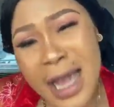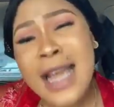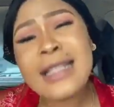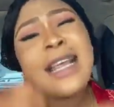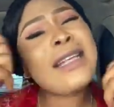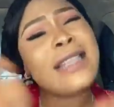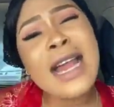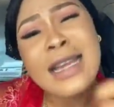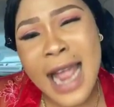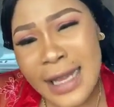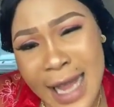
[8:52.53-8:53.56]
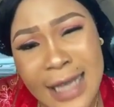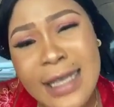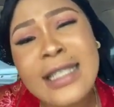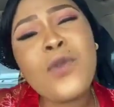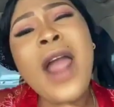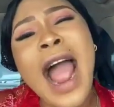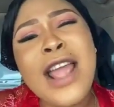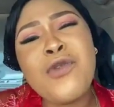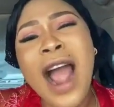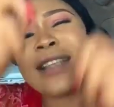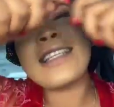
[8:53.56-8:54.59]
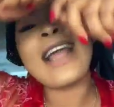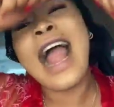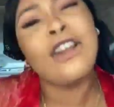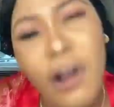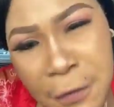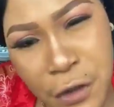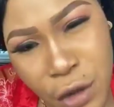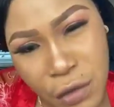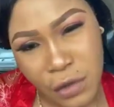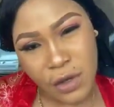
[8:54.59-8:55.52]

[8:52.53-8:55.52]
It is send the address. This is where are you? I say I love you.